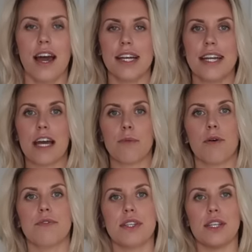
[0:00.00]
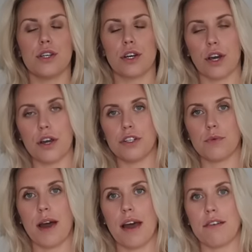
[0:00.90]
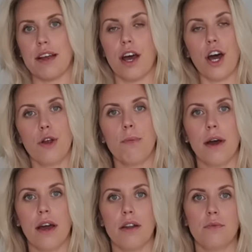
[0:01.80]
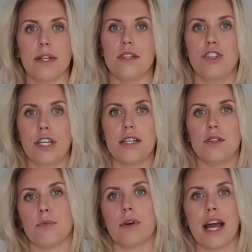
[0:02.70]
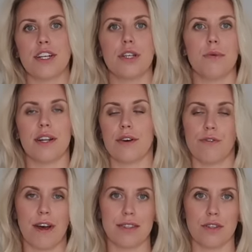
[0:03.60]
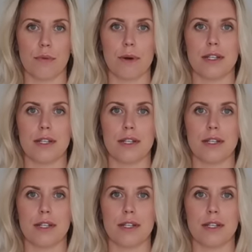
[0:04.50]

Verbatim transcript: high neck, but obviously you could wear it open with jeans, more casually with a little vest top